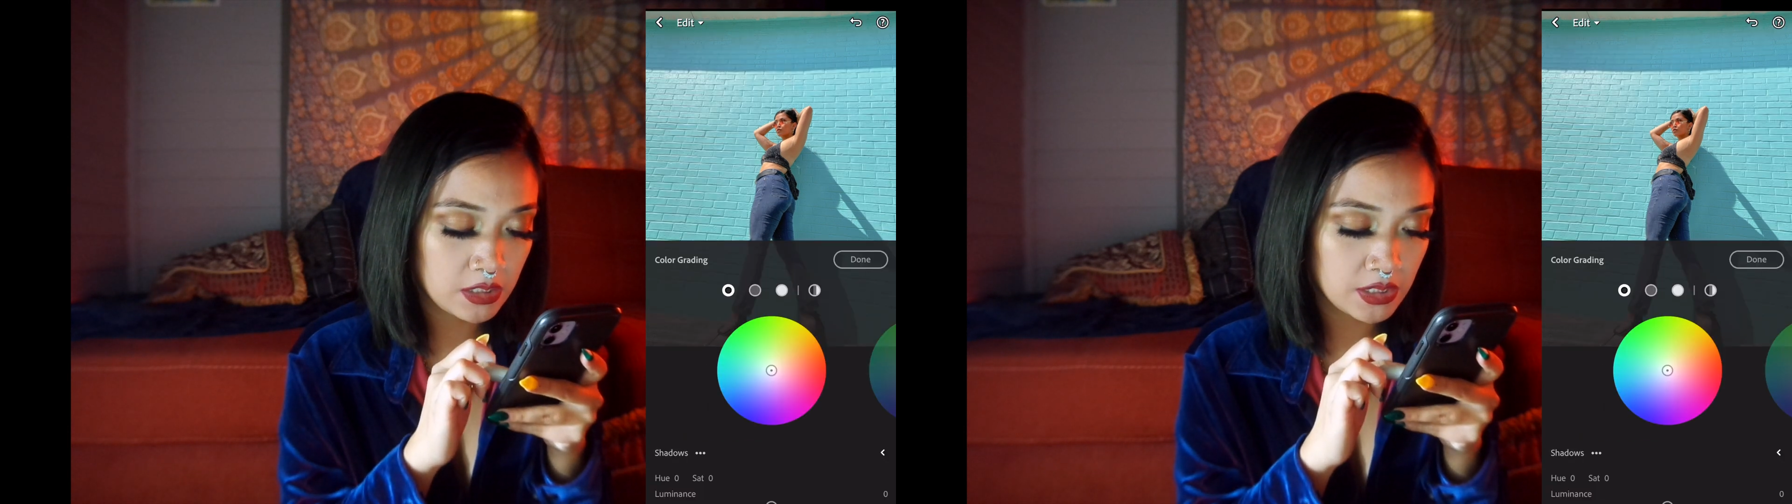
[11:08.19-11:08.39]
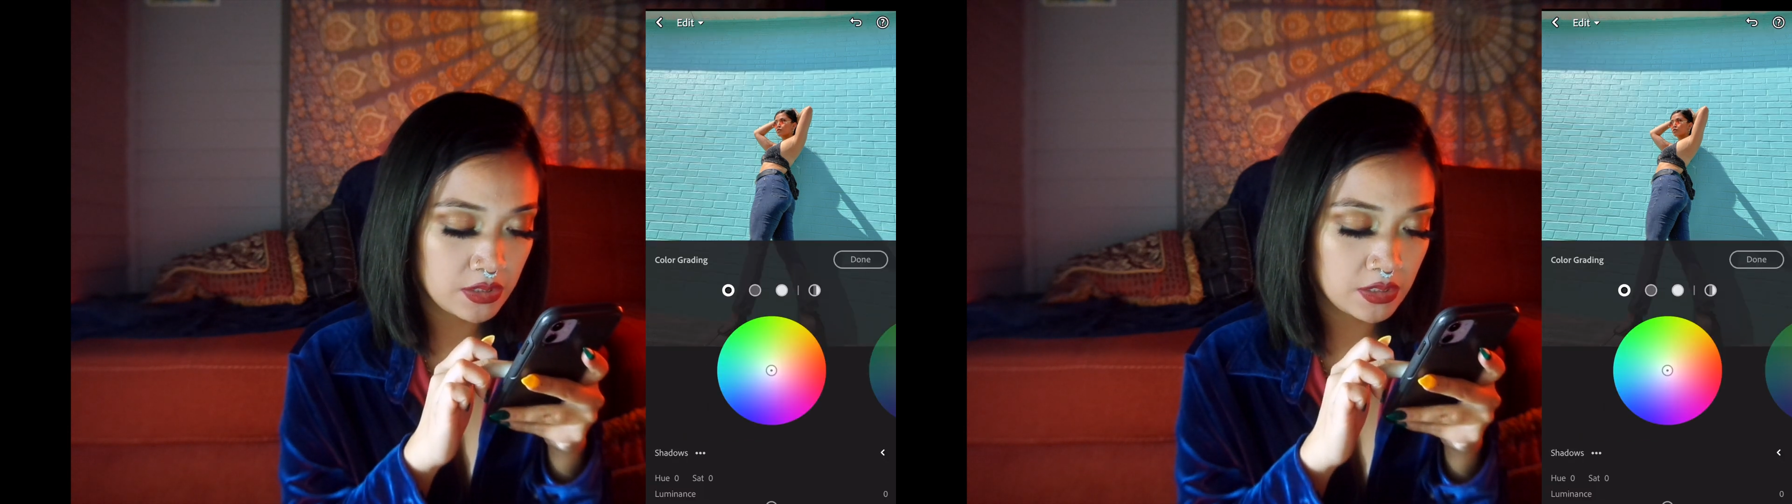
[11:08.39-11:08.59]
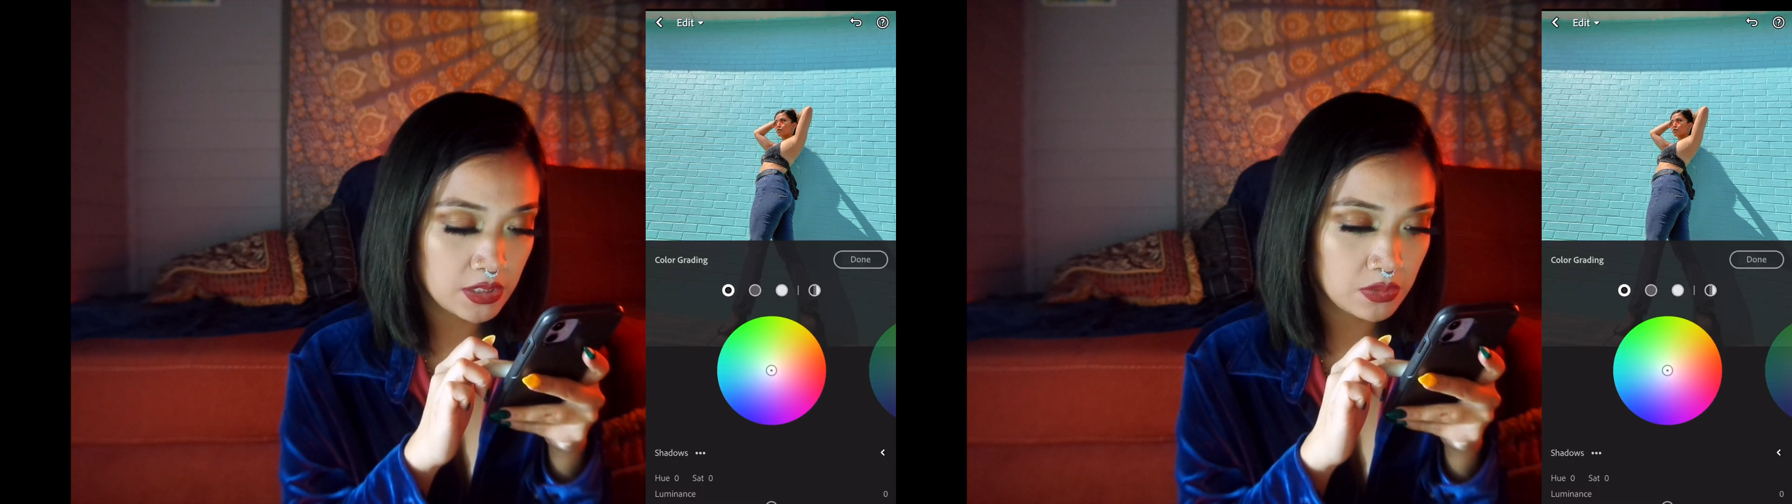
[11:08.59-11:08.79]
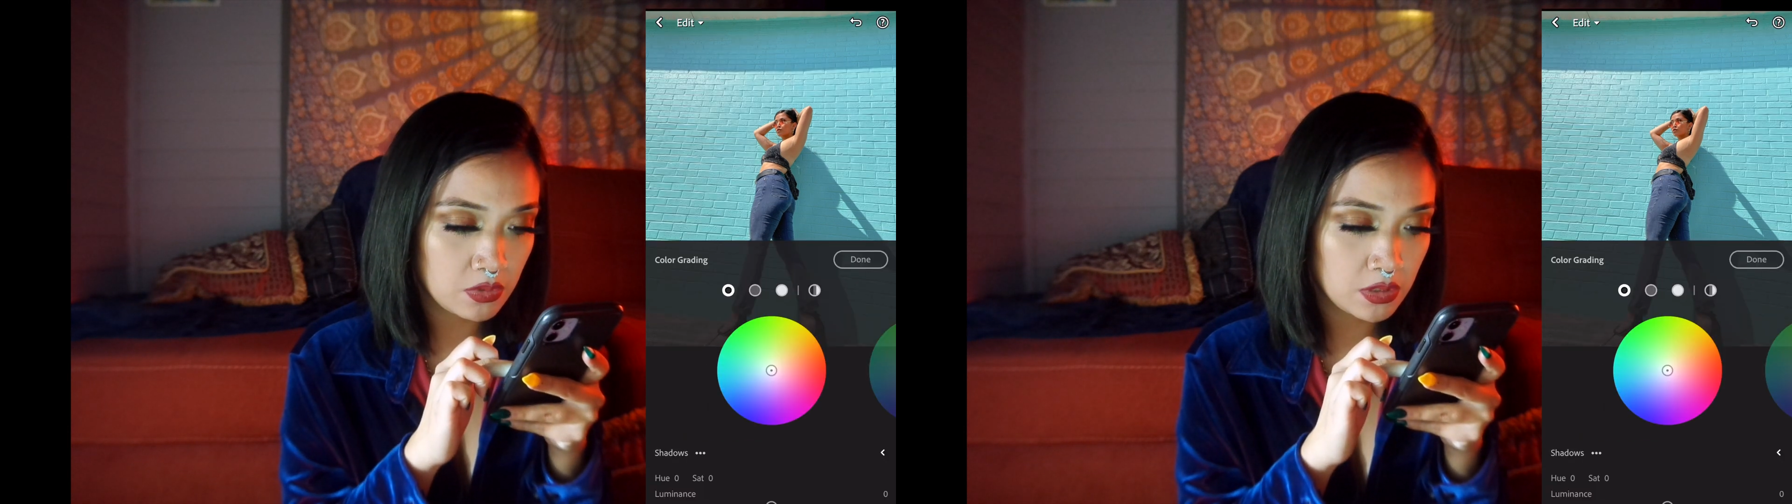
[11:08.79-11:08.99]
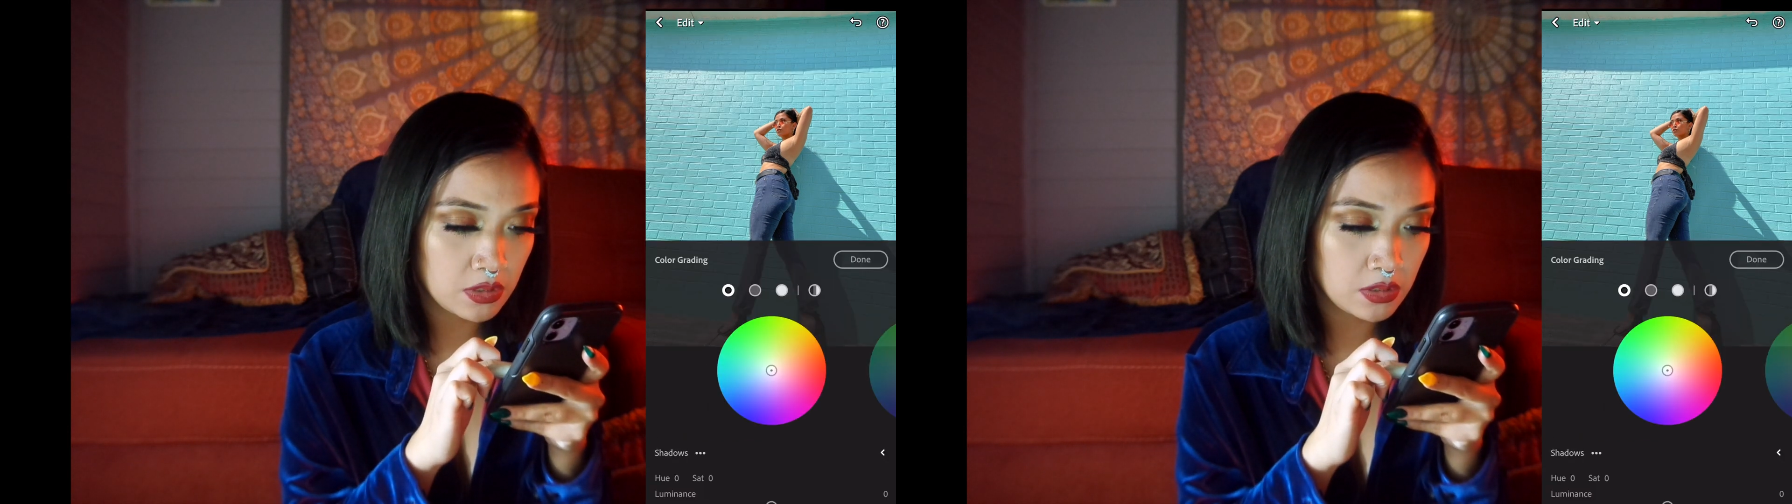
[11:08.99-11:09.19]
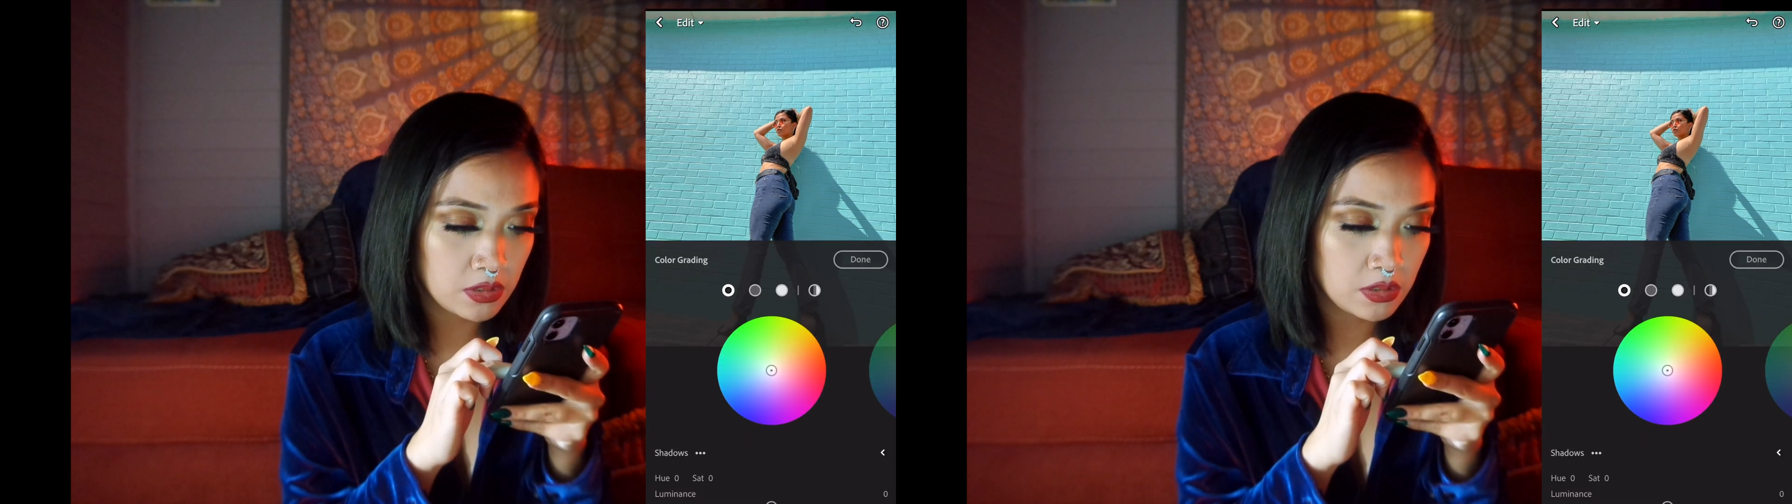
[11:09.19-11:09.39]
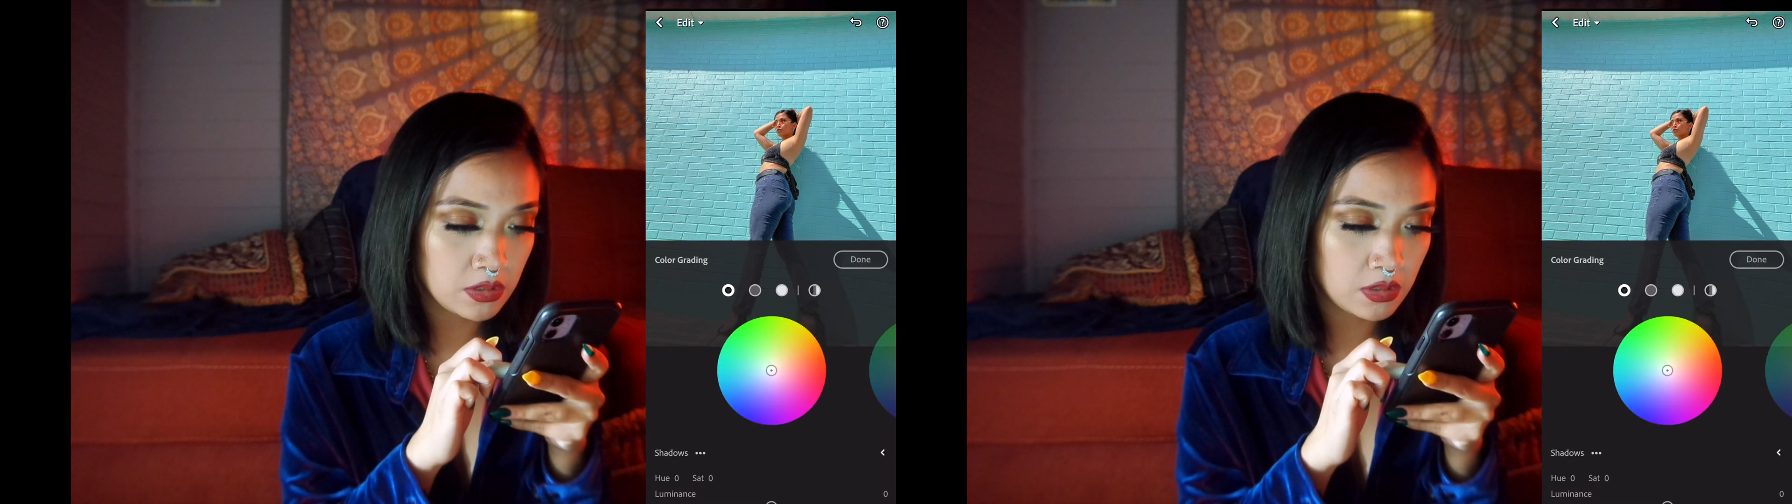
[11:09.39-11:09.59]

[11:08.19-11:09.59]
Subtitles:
So this one,